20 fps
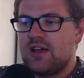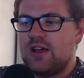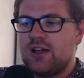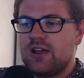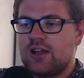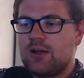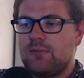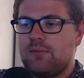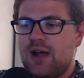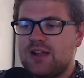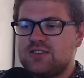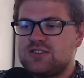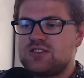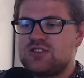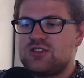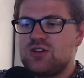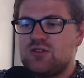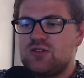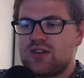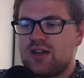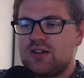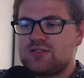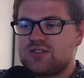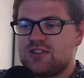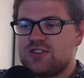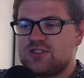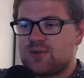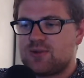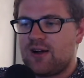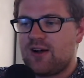compared to
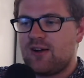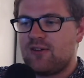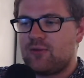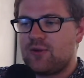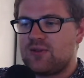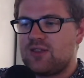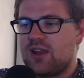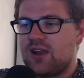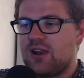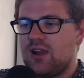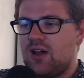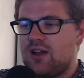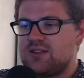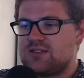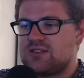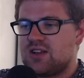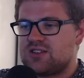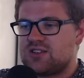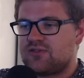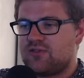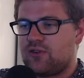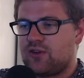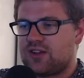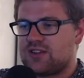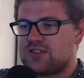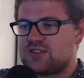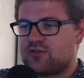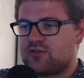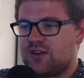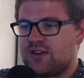2012 when the light touch phonics
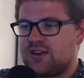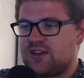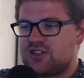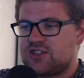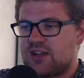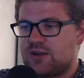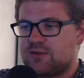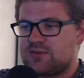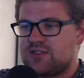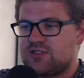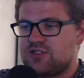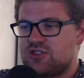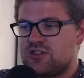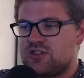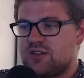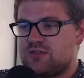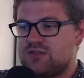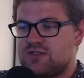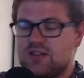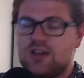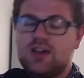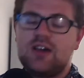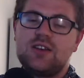screening check was introduced.